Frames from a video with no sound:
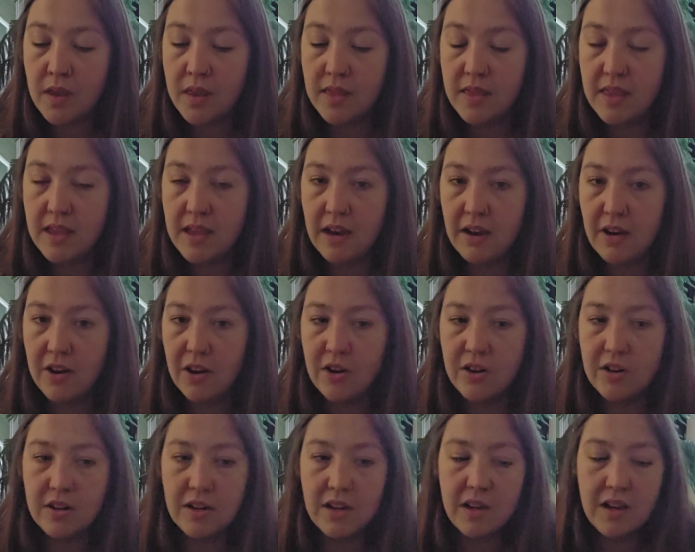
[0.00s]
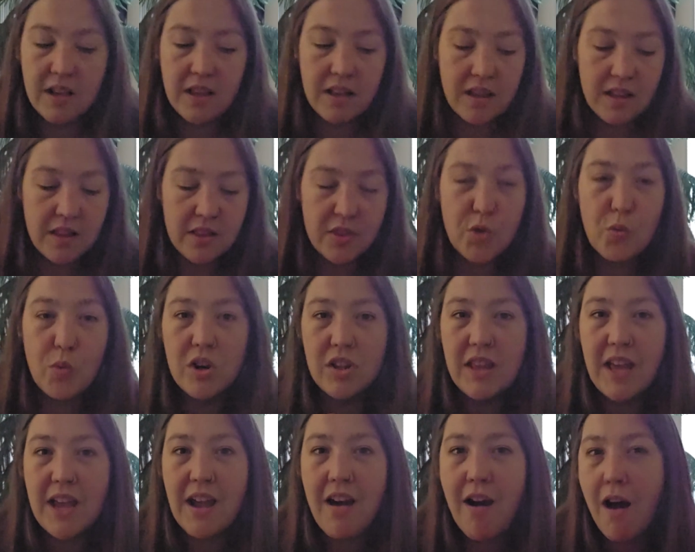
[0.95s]
they're the word
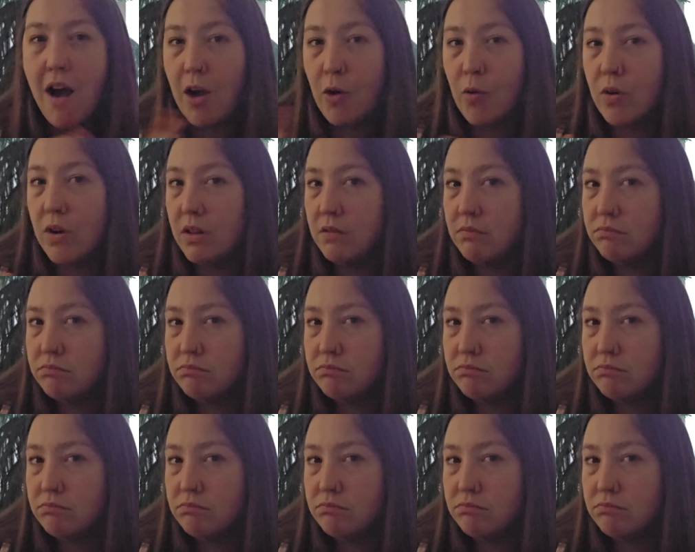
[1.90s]
like aqua.